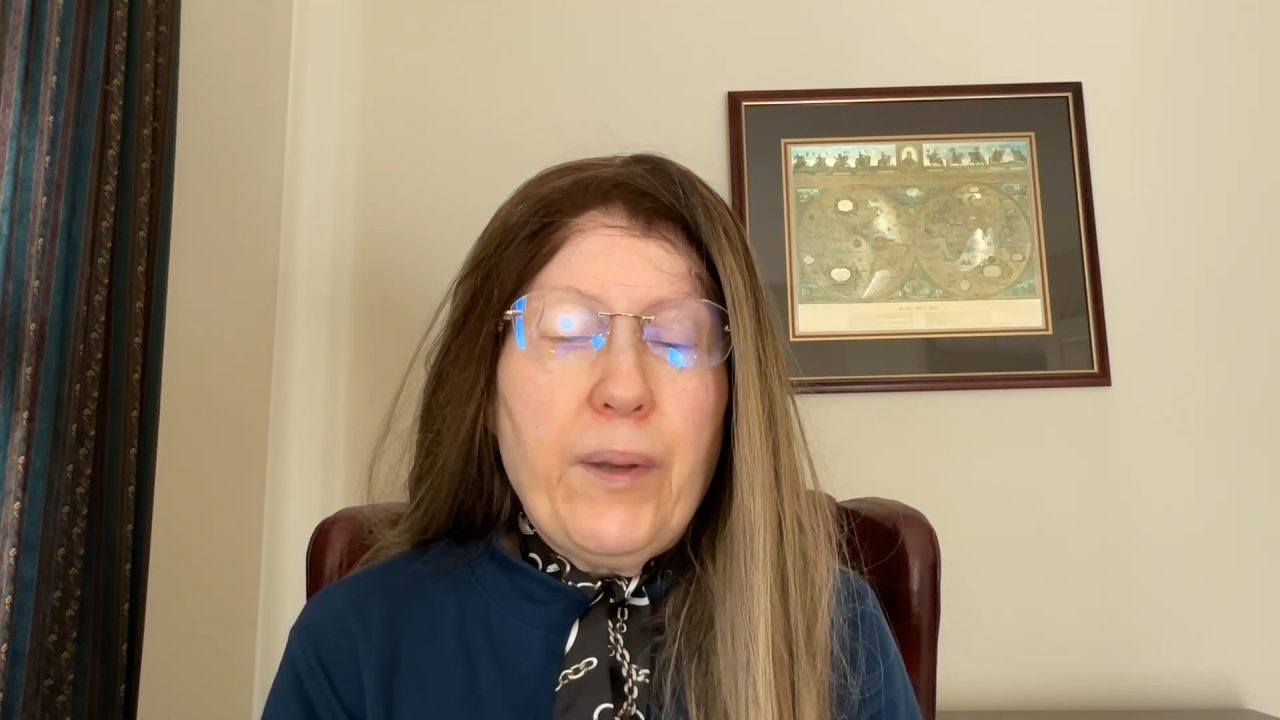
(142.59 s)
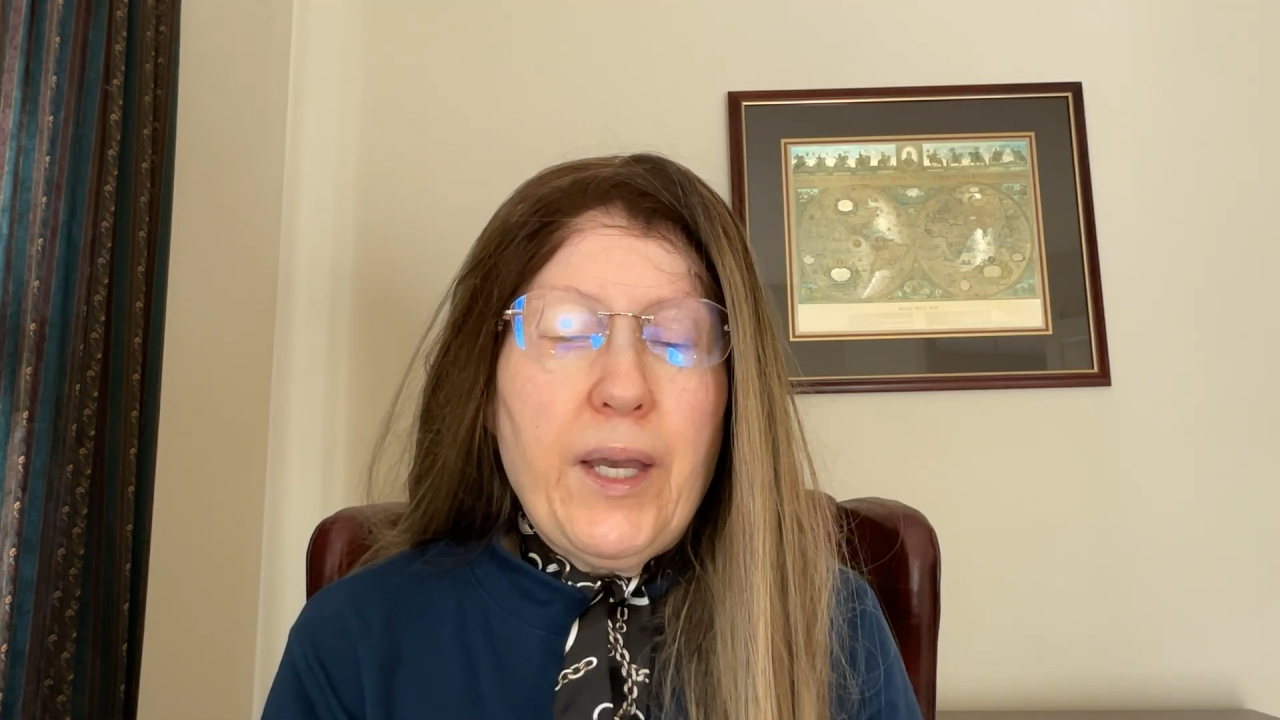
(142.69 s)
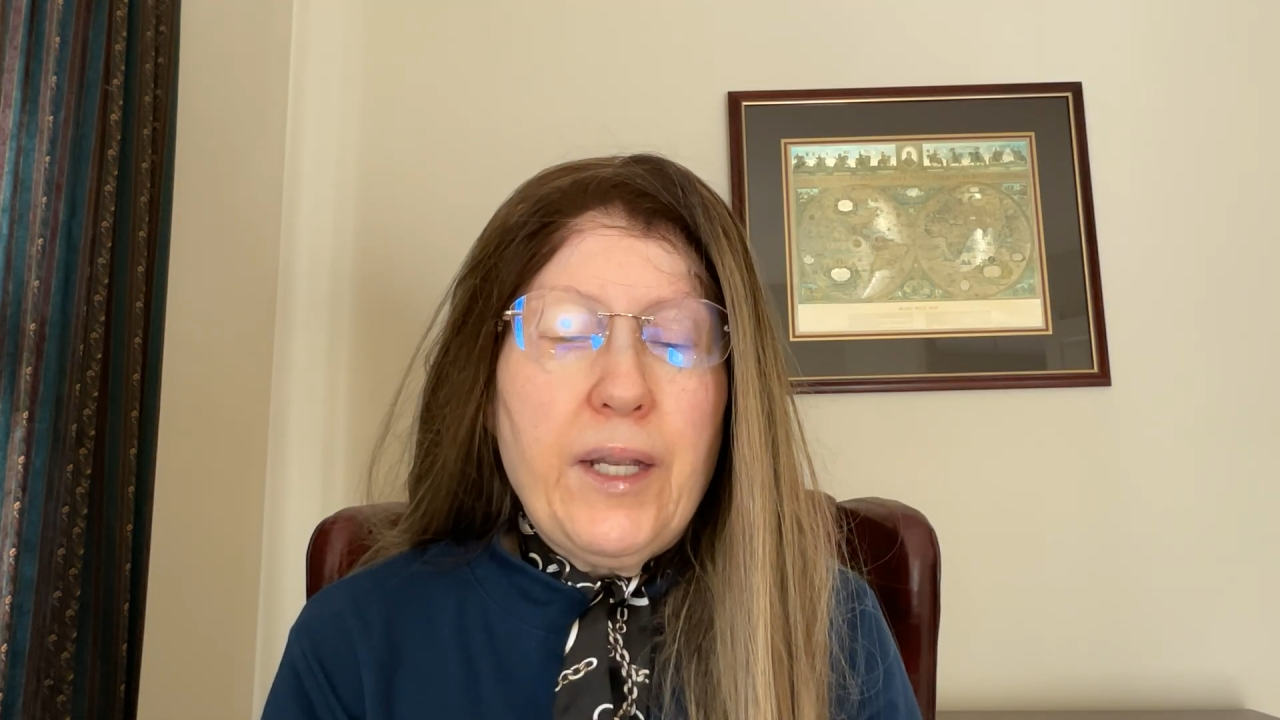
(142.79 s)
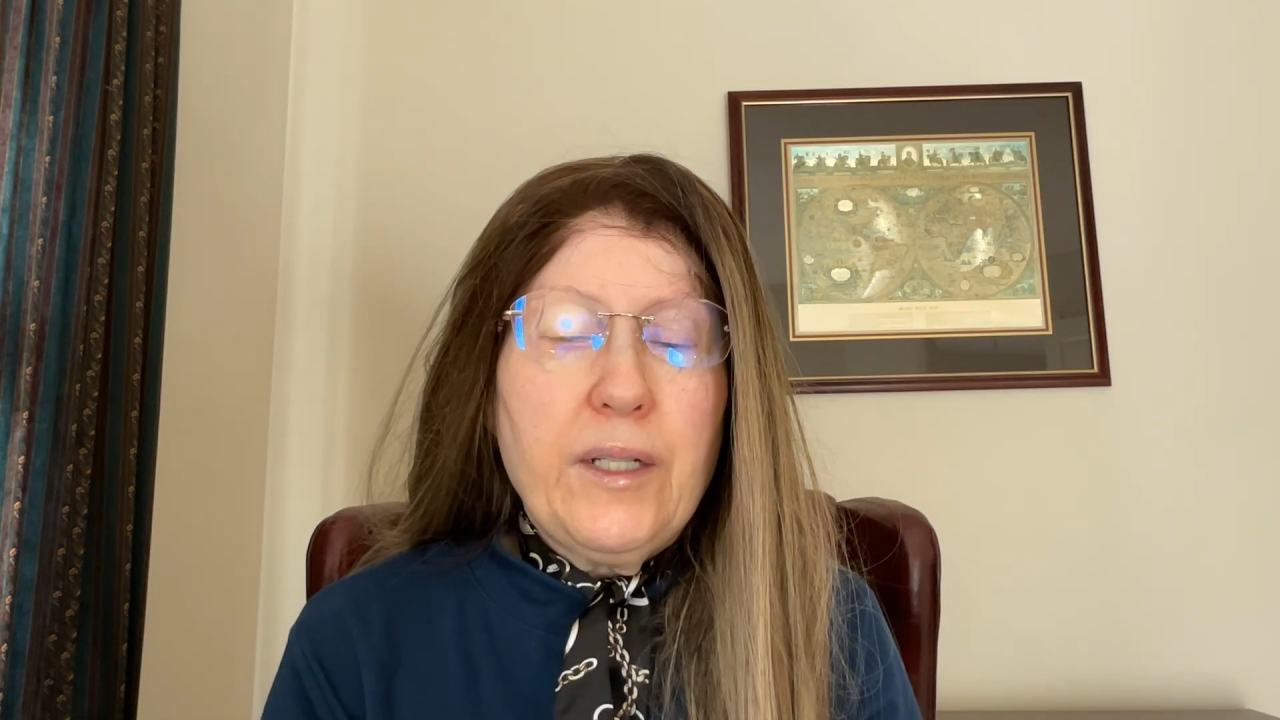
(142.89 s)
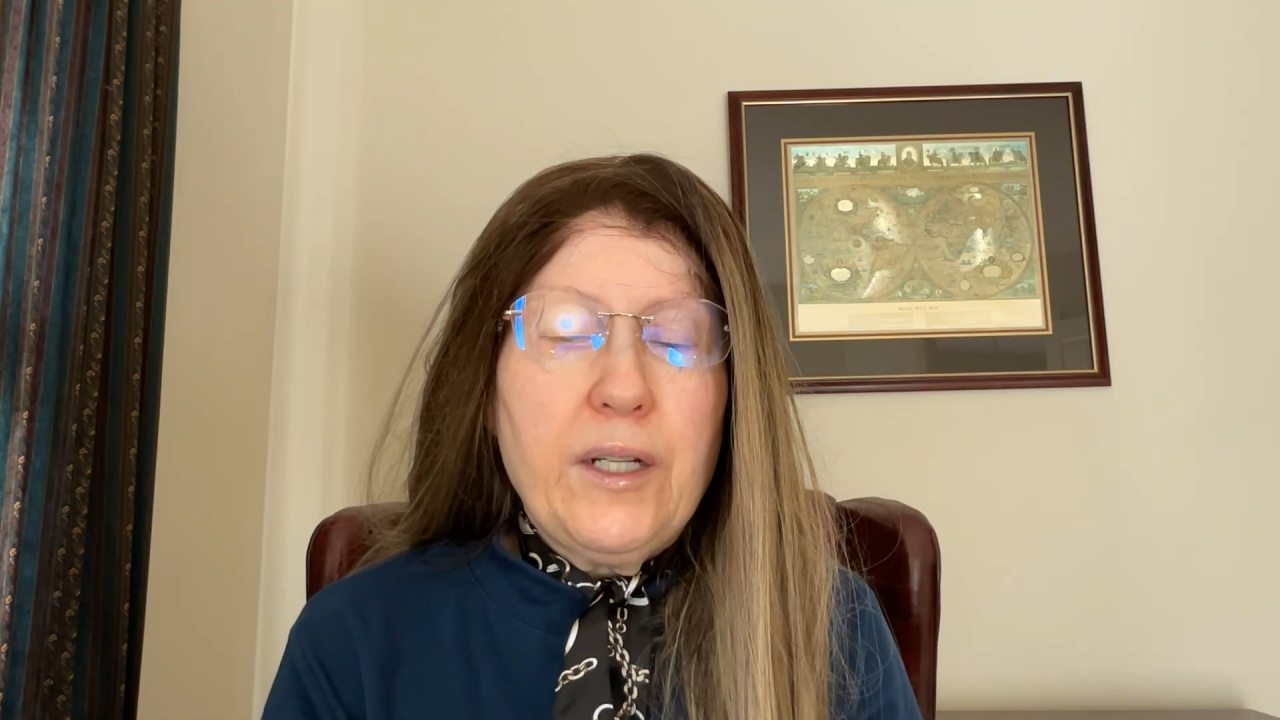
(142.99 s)

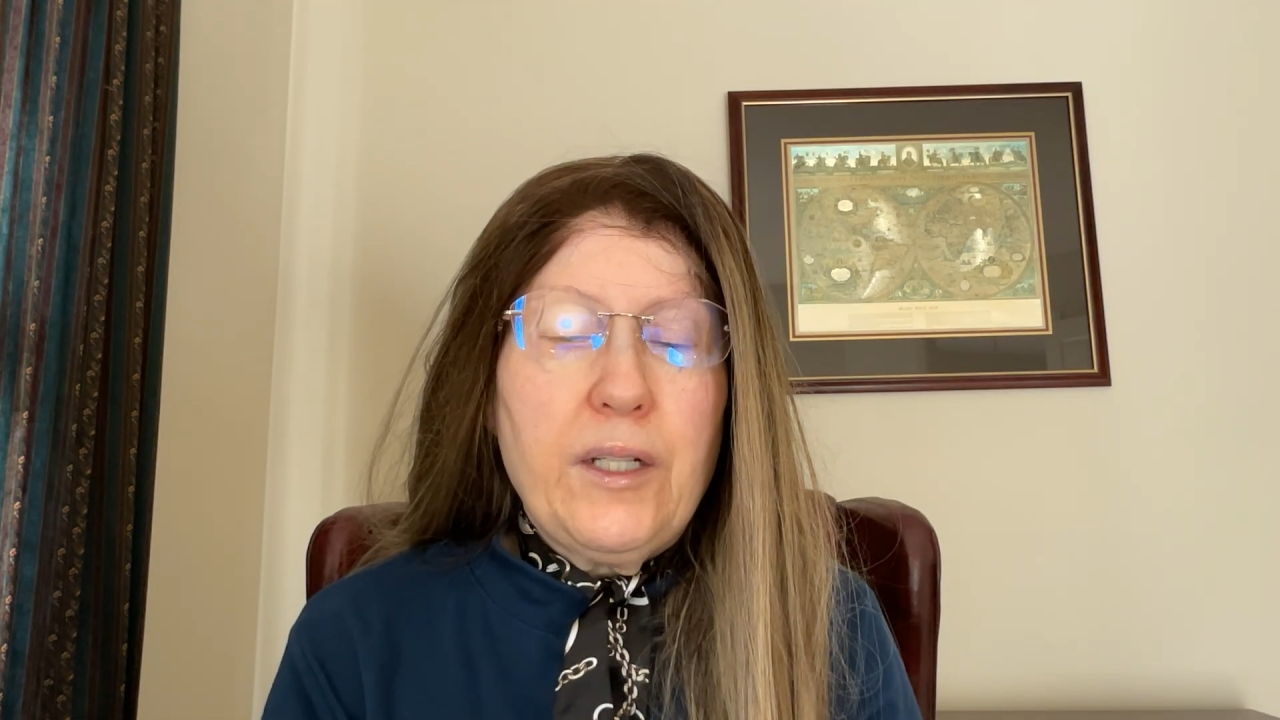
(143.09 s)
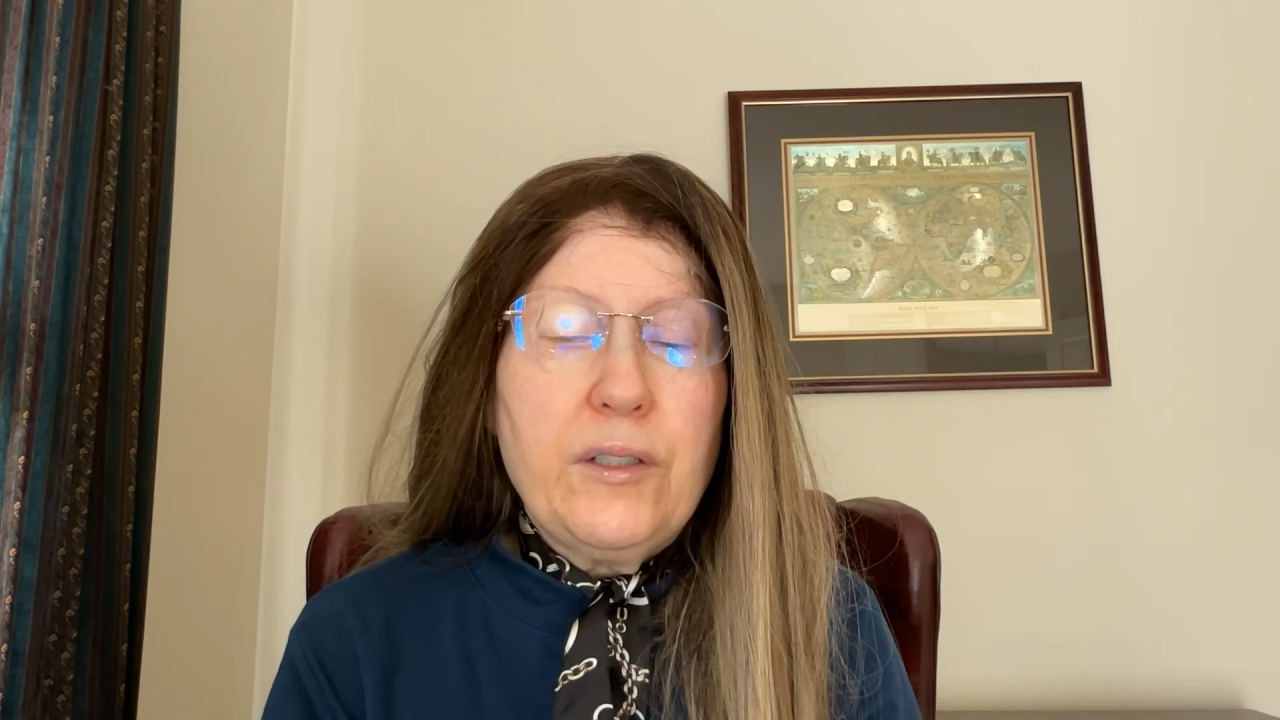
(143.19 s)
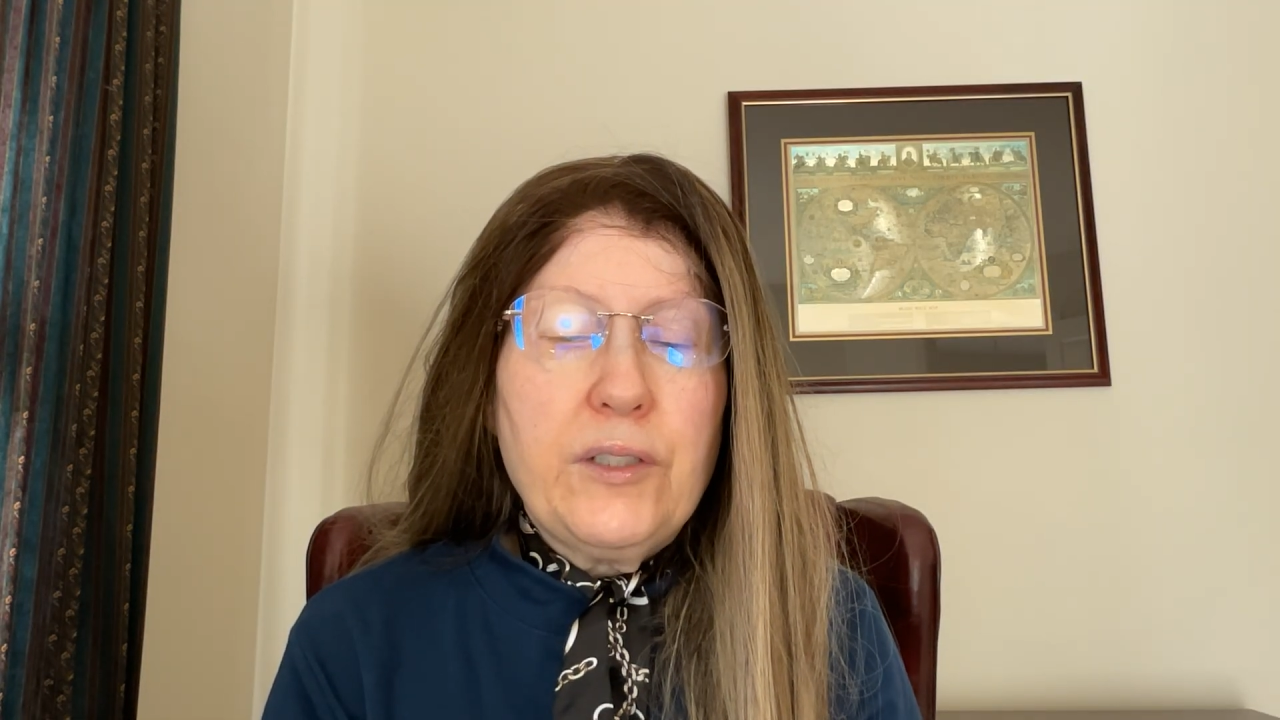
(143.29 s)
bad color